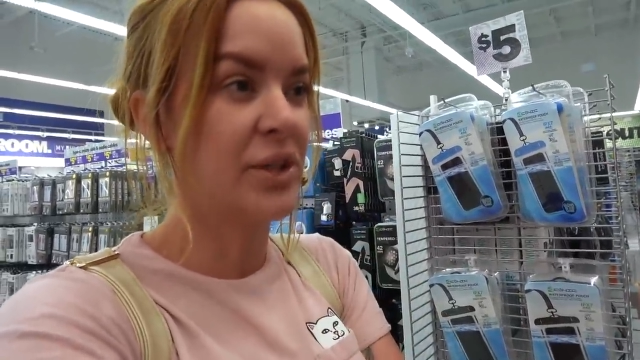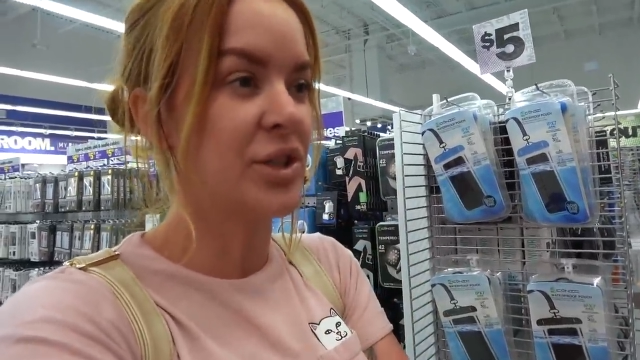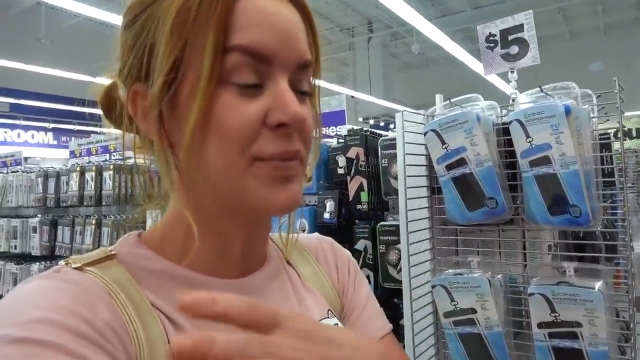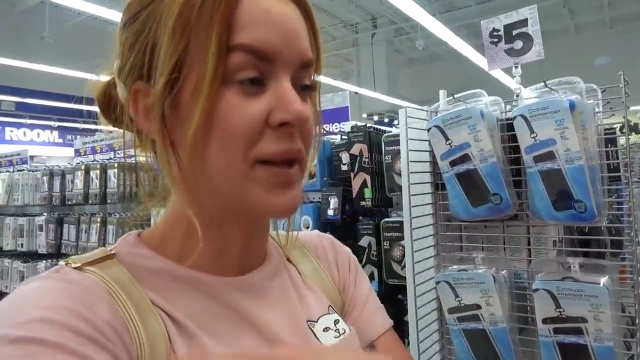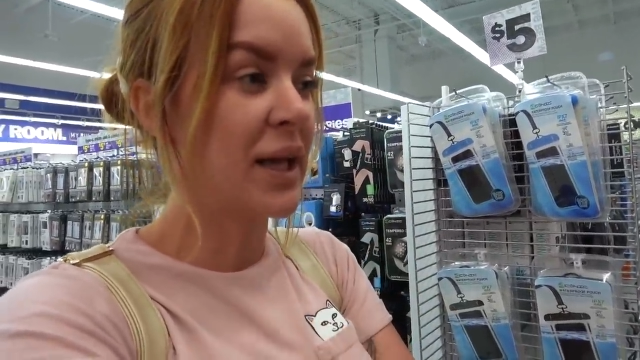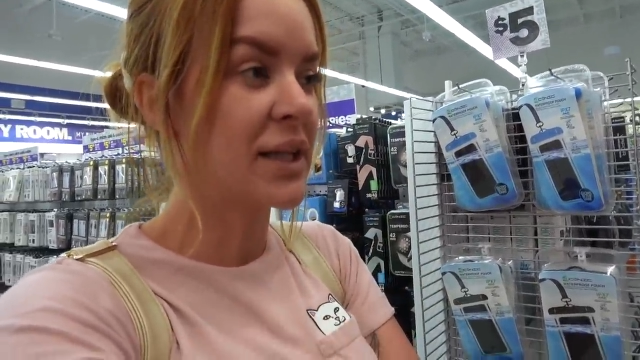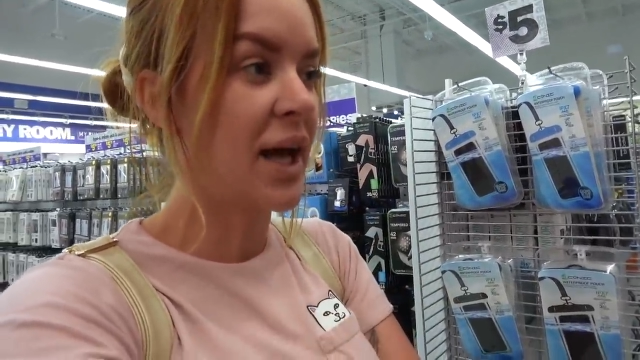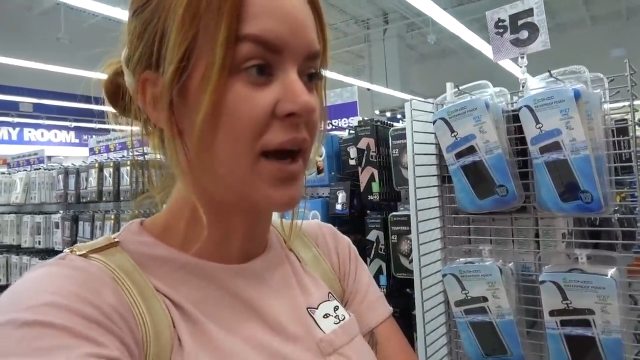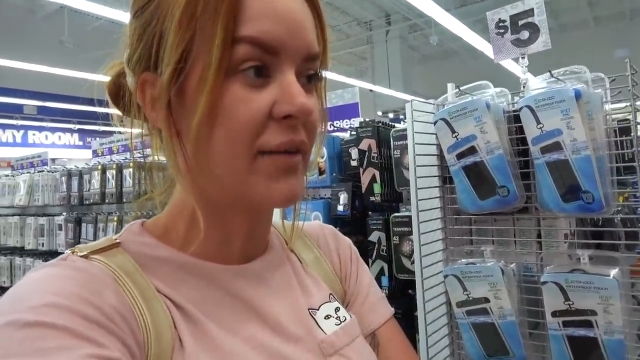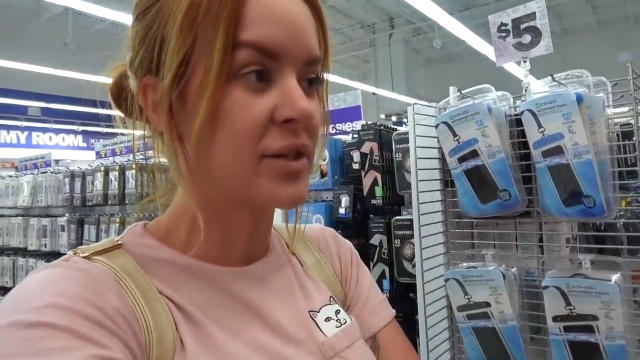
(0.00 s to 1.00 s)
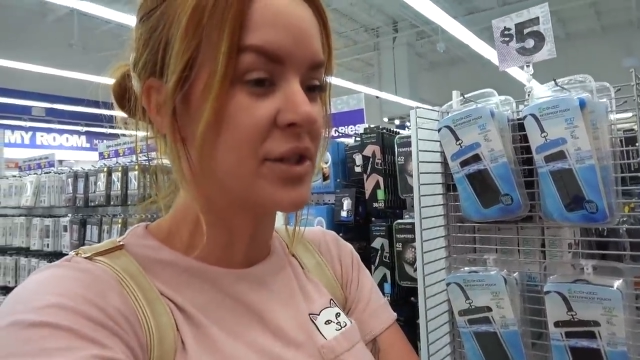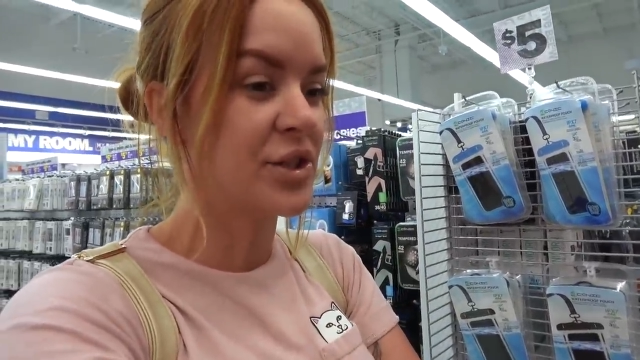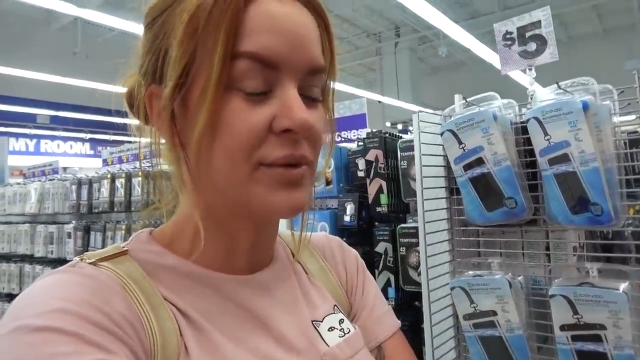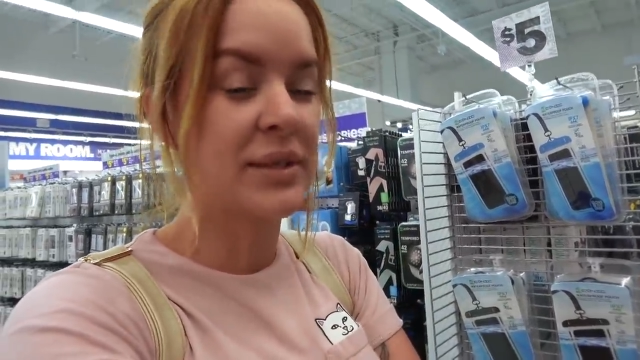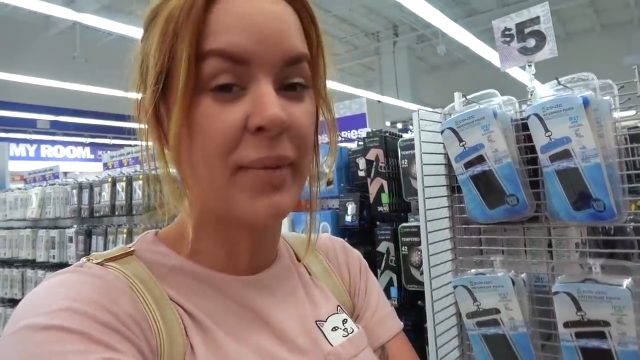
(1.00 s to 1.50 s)
She's been like that ever since
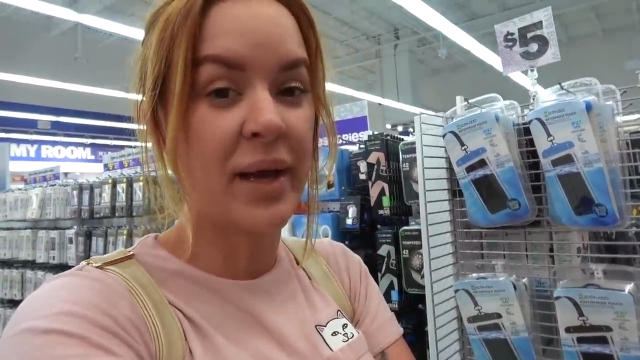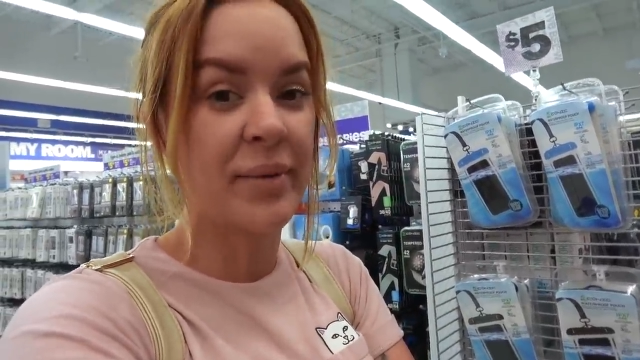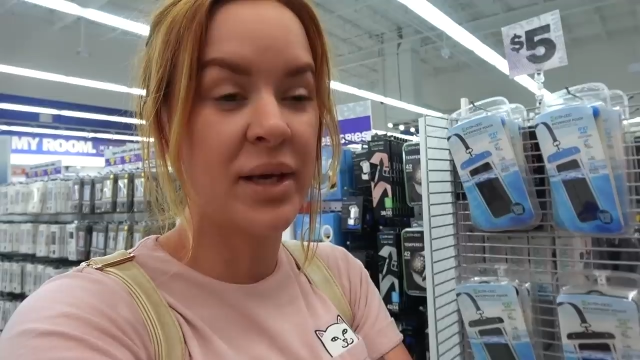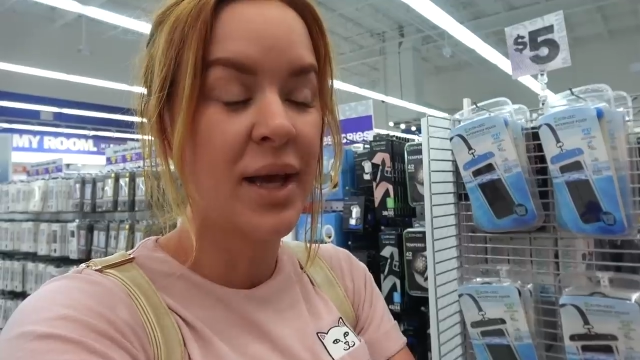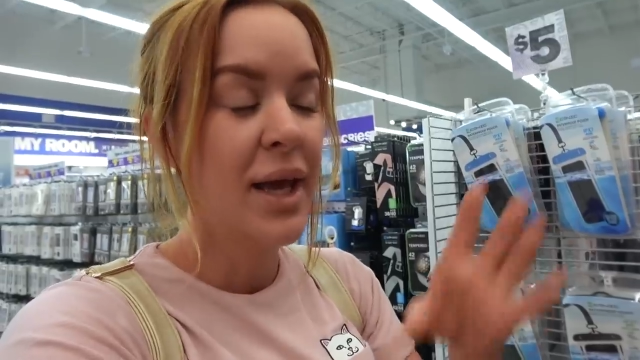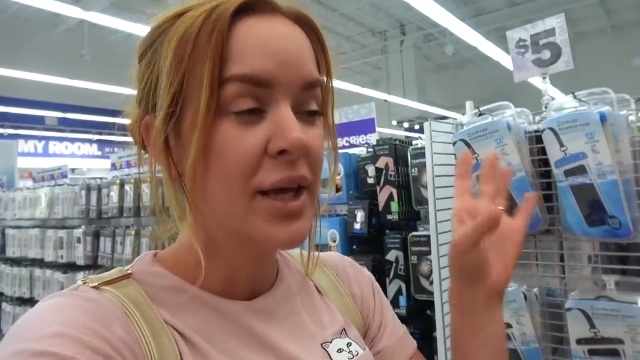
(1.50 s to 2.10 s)
she was a baby.